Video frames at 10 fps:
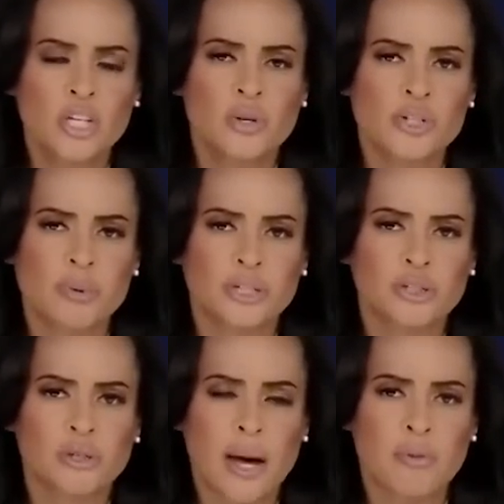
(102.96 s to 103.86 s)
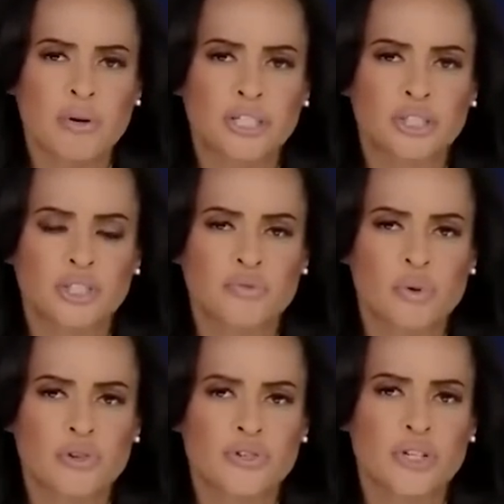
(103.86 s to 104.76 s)
U.S. Special Operations
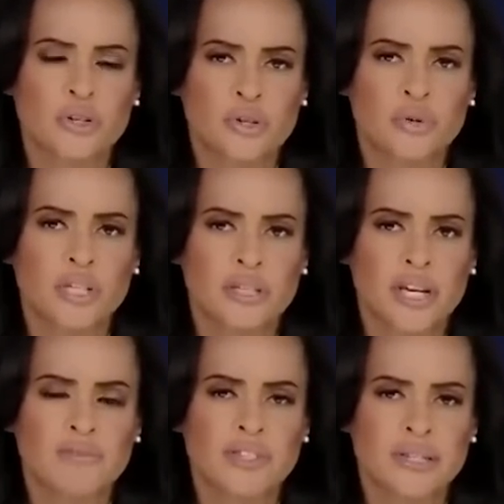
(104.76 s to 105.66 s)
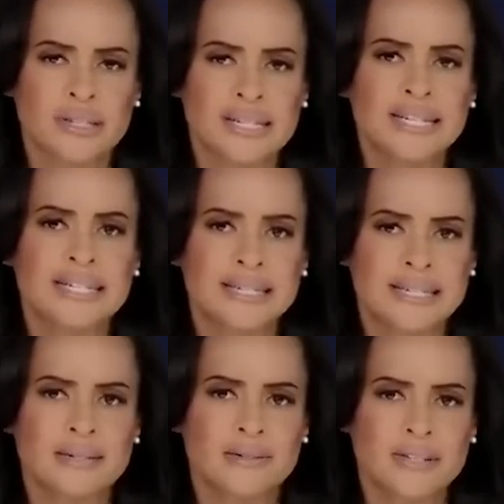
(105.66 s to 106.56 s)
Forces, including the Navy's elite
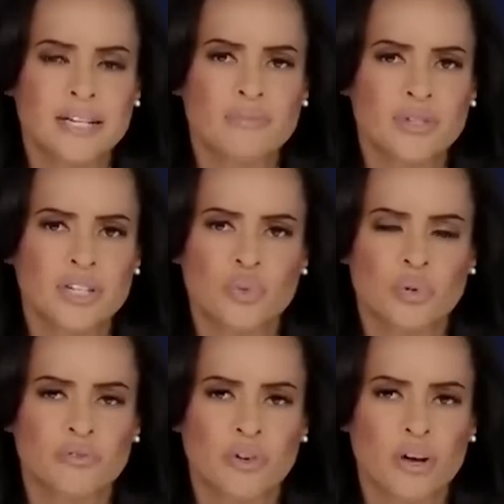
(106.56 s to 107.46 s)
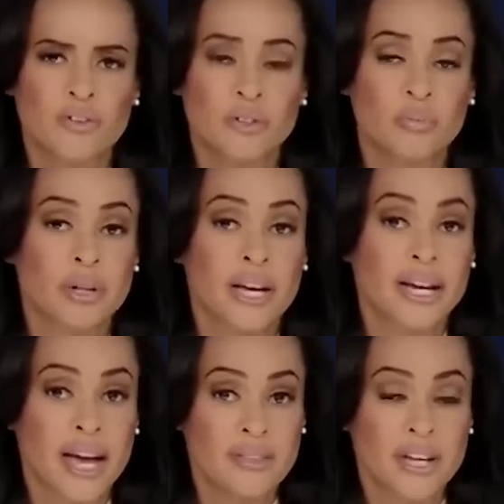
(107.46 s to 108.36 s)
SEAL Team 6, were involved in the
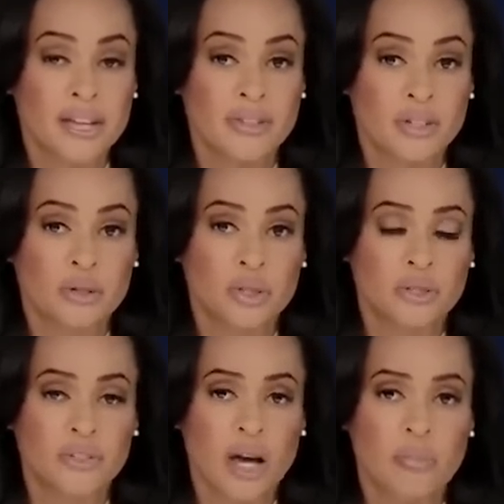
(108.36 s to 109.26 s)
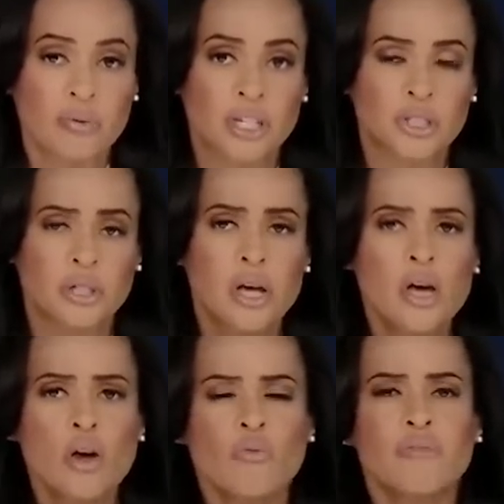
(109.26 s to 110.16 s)
planning and the execution of the operation.
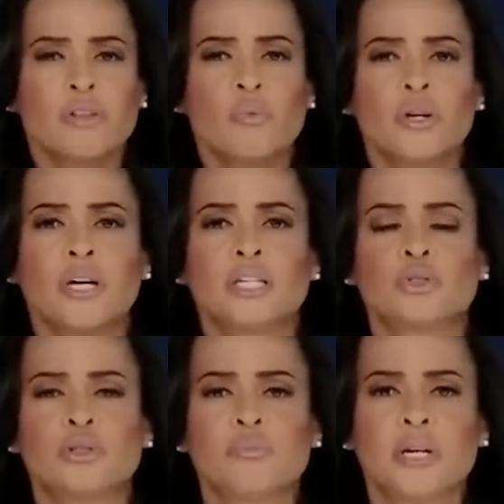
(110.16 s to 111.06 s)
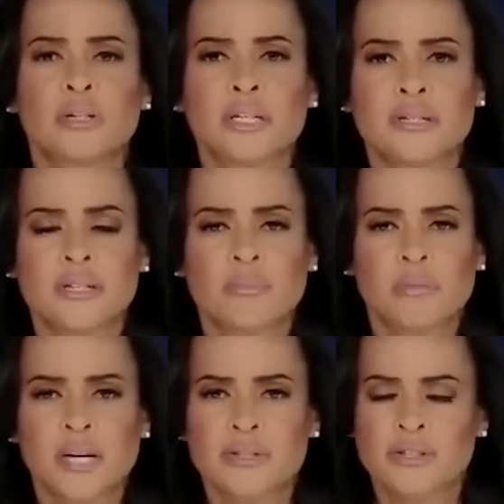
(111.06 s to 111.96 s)
Roughly 100 American
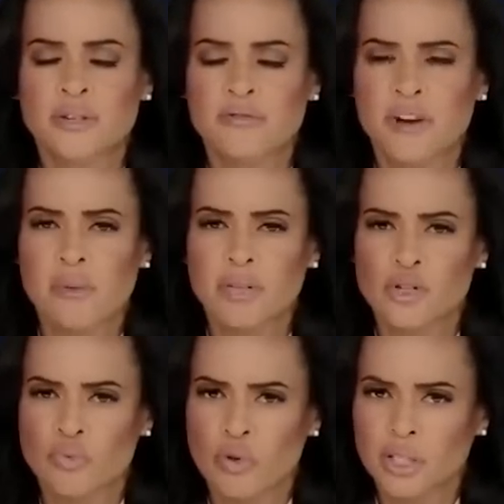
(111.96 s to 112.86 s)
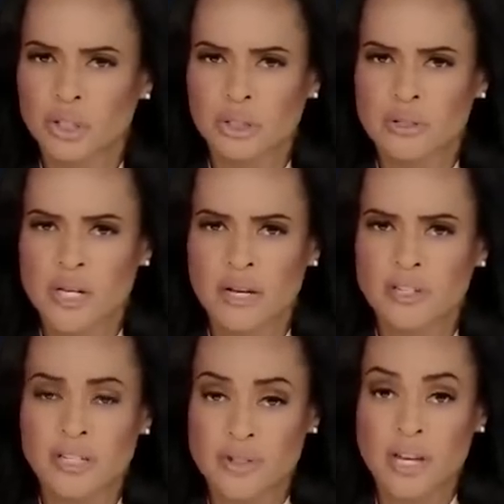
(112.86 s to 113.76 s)
diplomats and their families rushed to
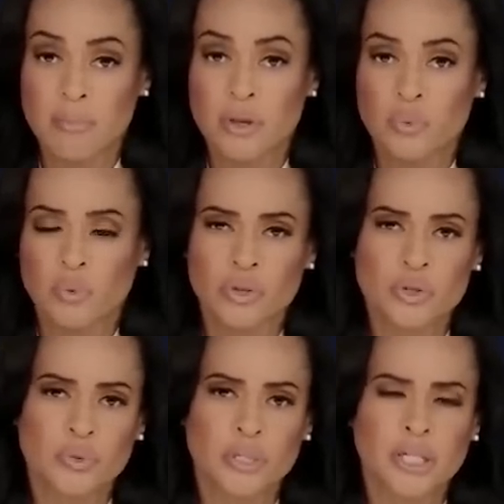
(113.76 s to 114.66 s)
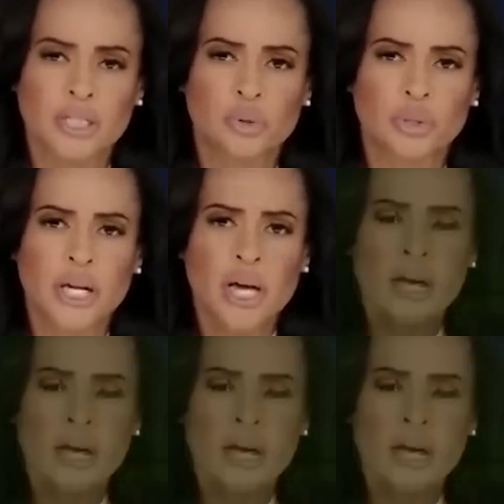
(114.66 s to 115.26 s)
safety, escaping the war torn country.